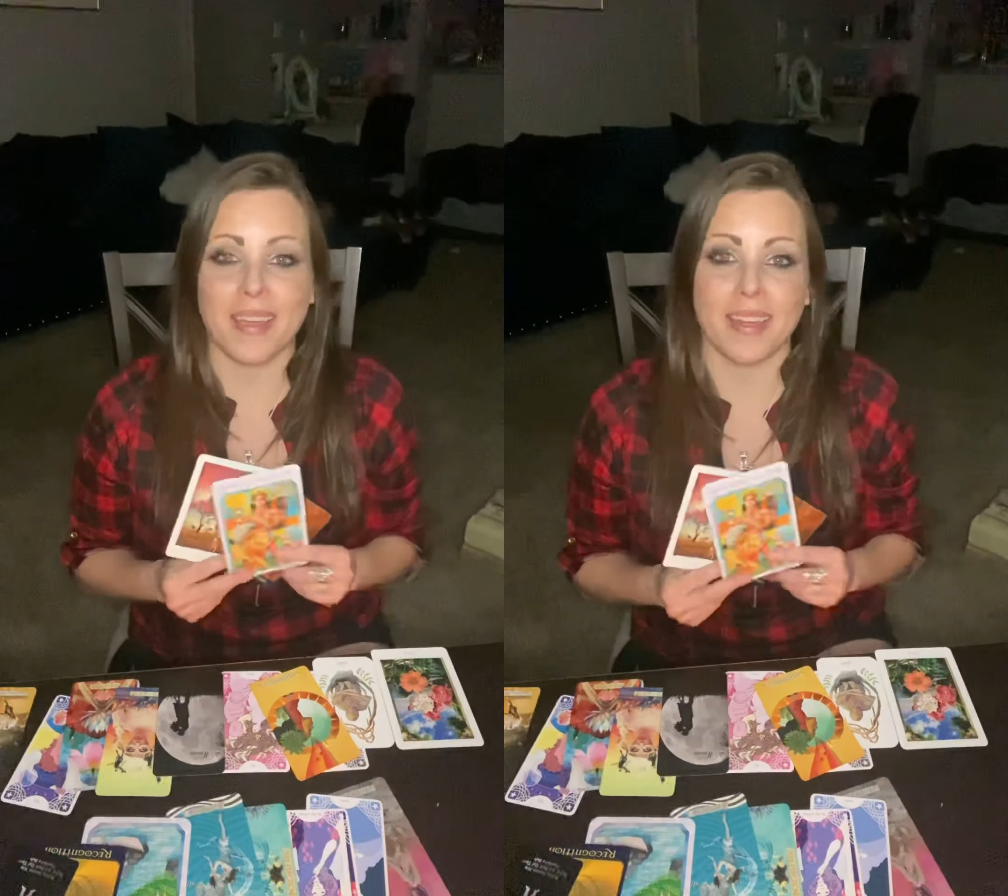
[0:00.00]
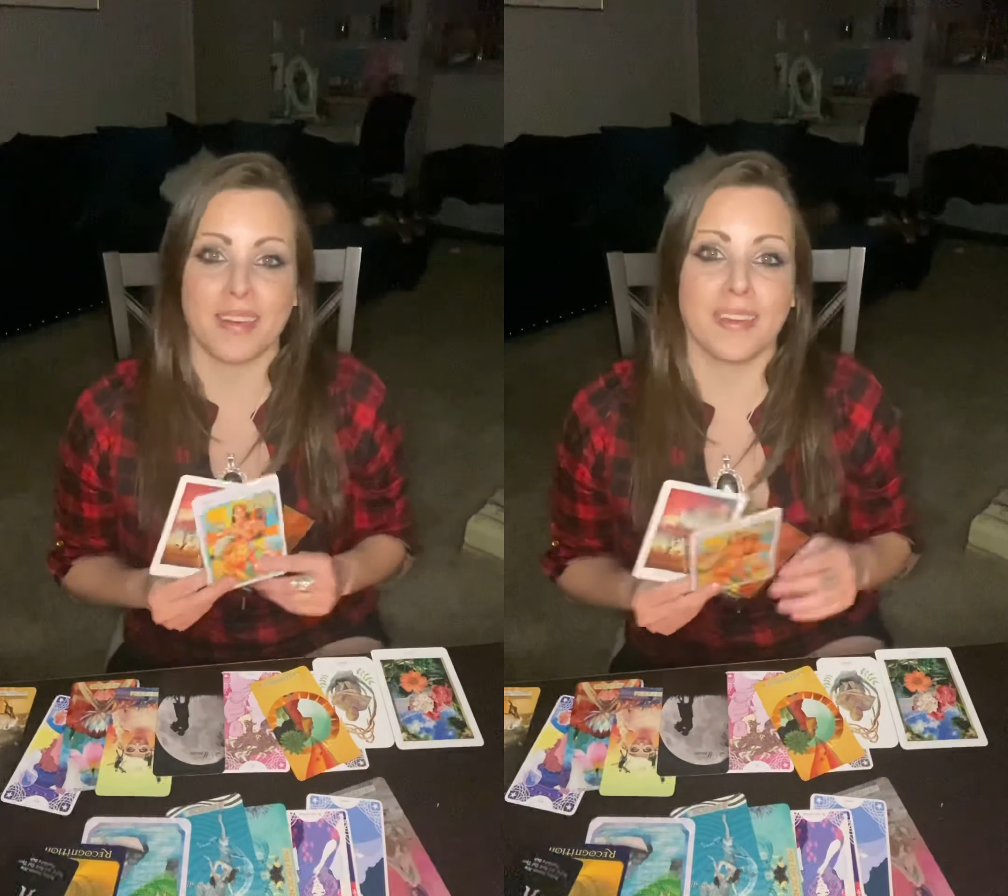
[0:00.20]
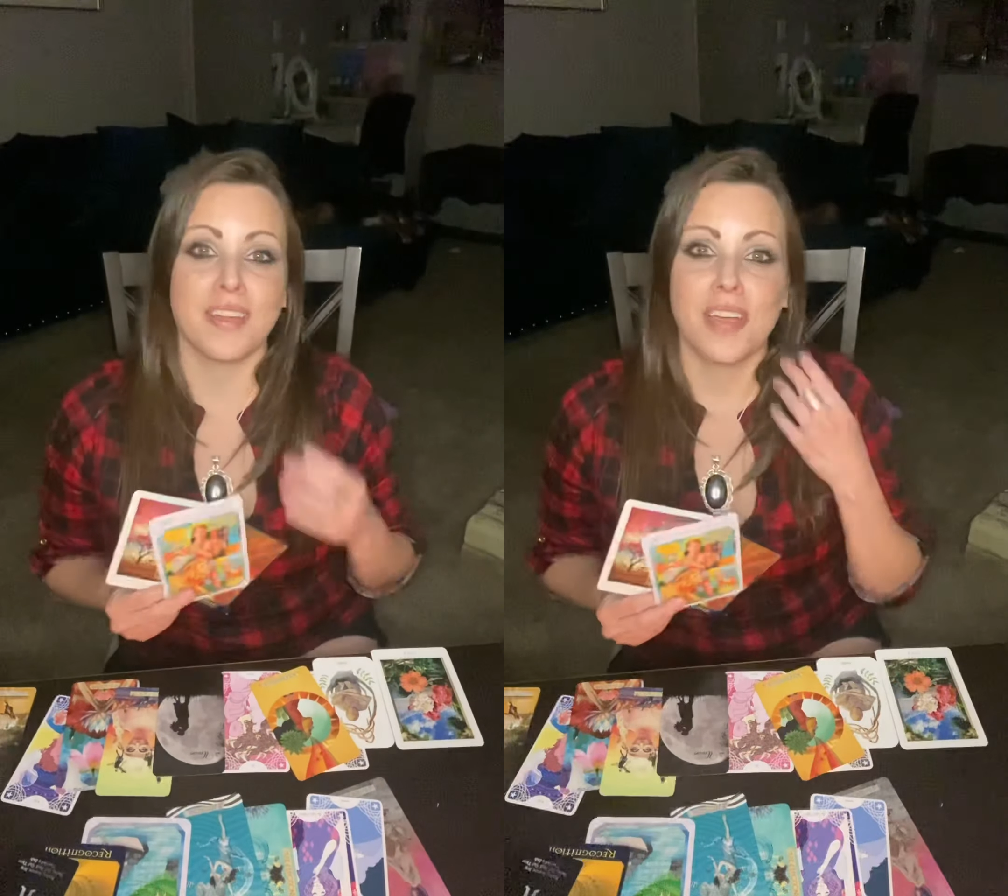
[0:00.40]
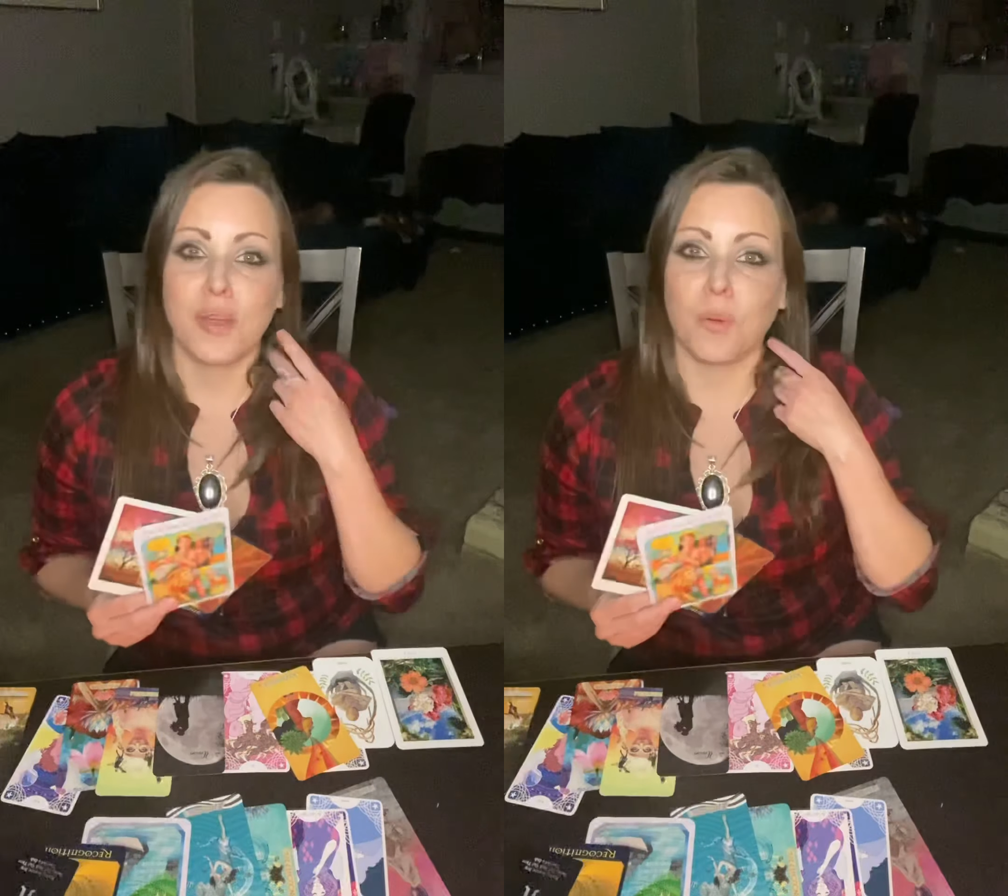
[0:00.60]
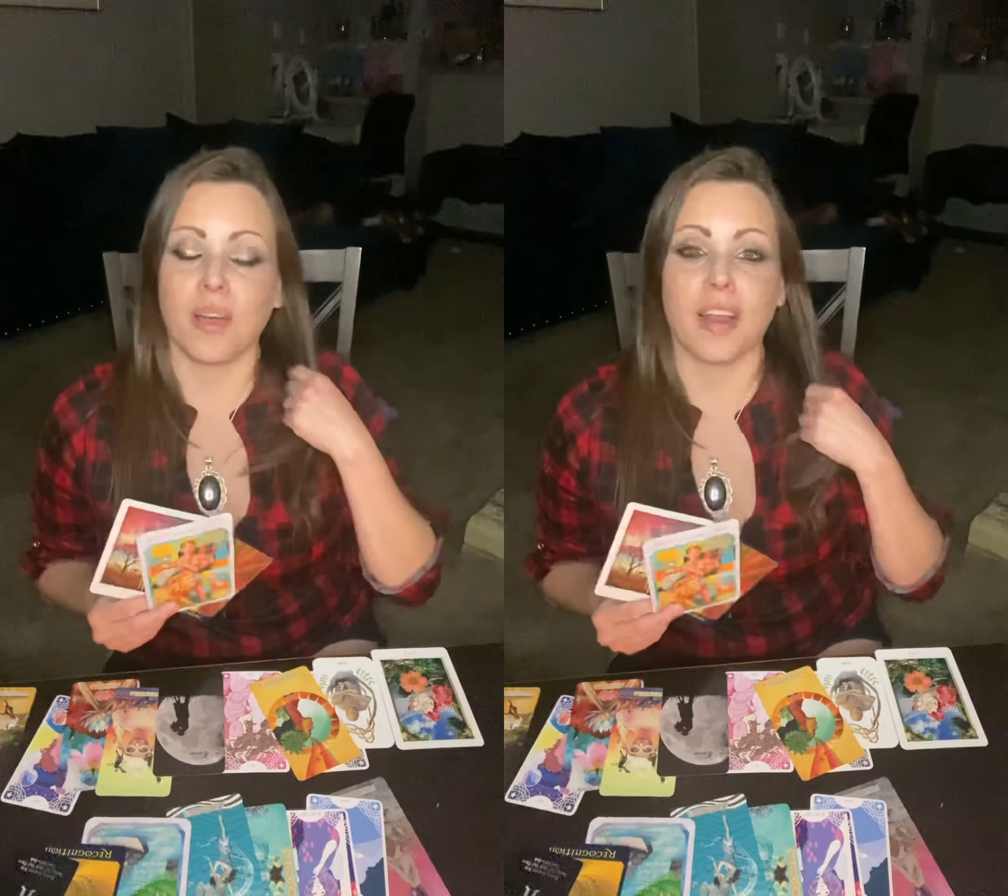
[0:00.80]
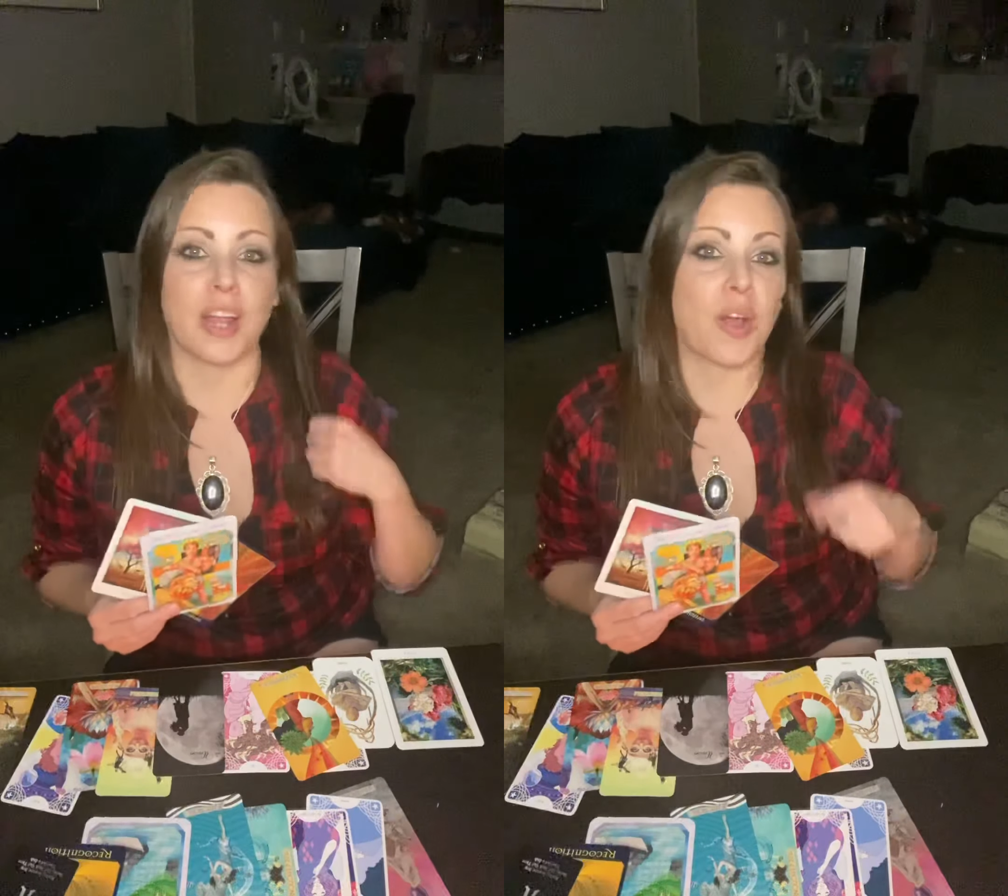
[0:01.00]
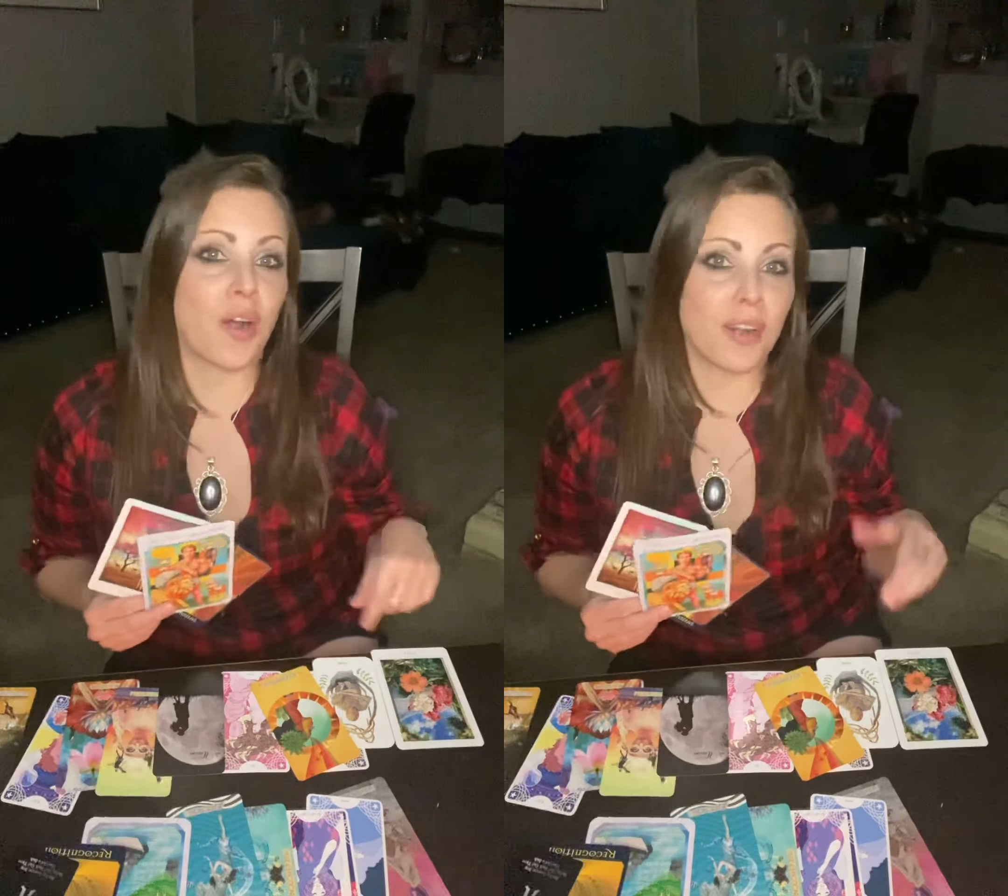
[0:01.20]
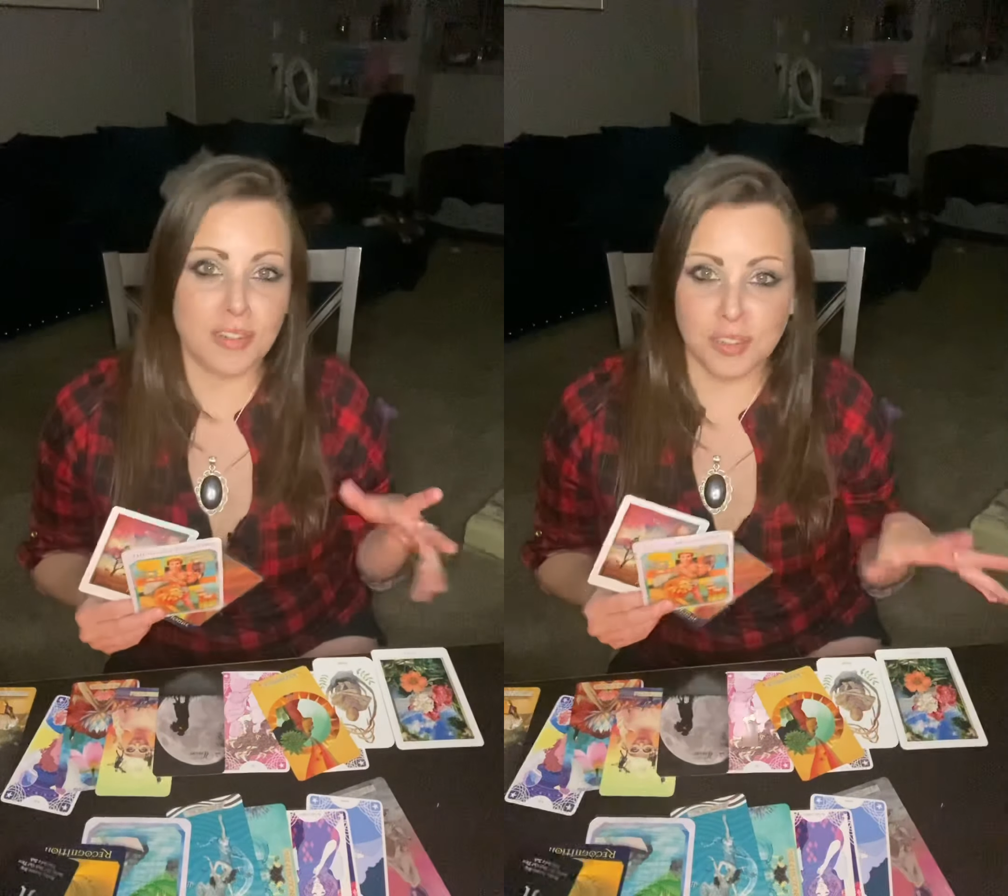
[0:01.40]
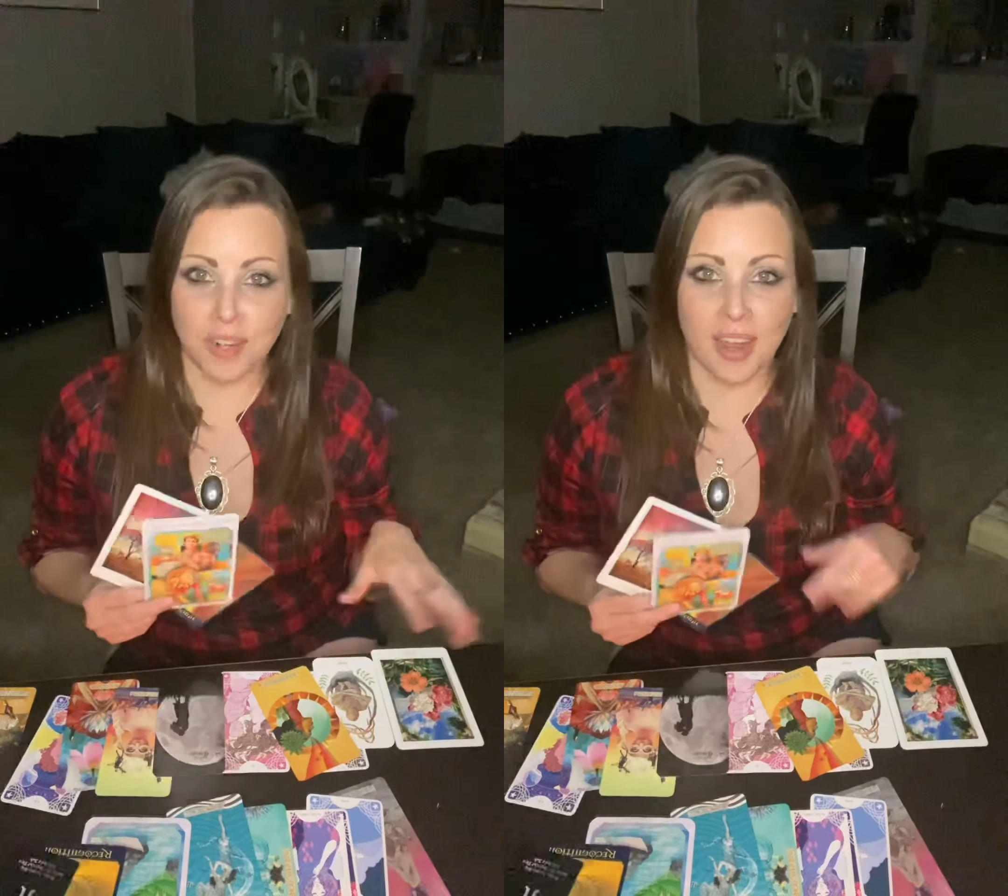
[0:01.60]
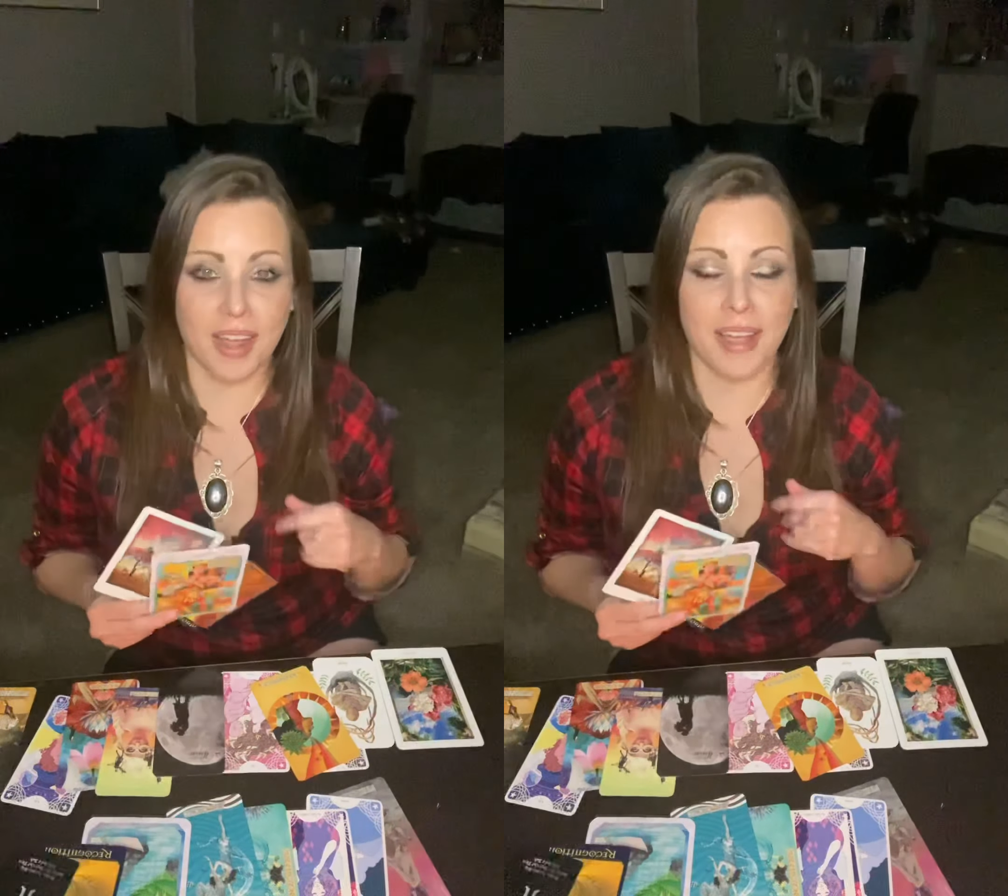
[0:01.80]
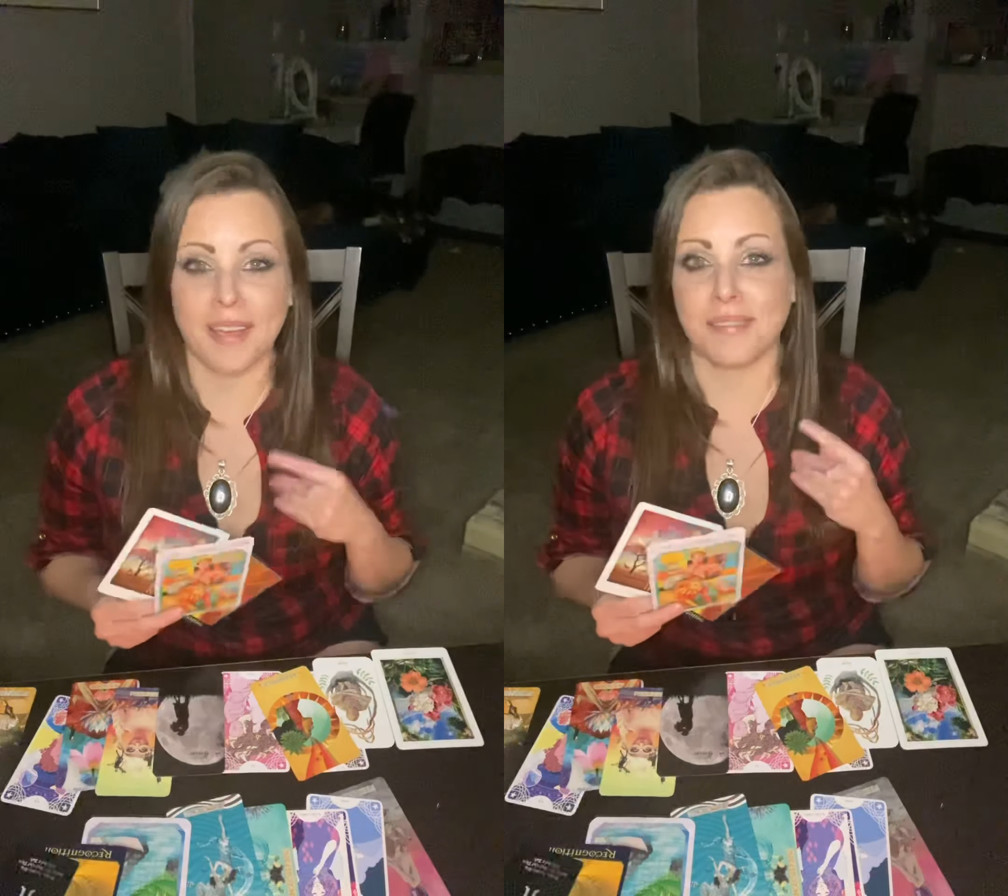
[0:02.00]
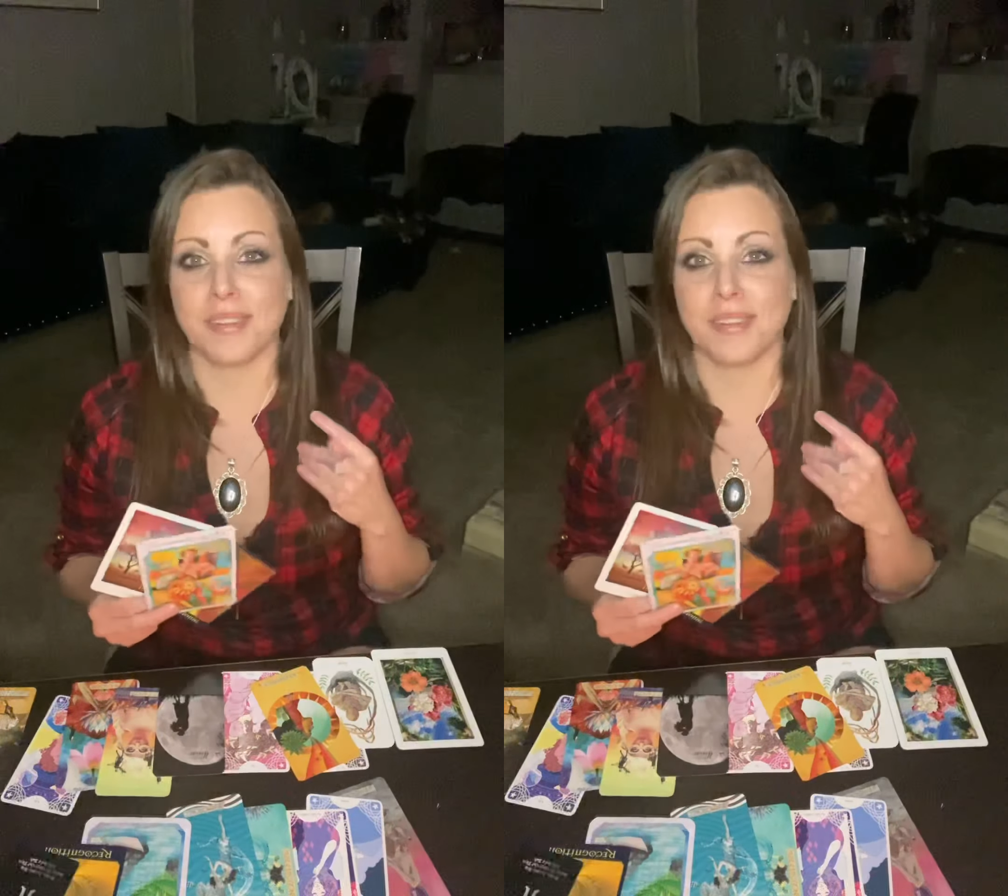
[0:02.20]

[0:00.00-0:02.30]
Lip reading: and what kind of car you drive,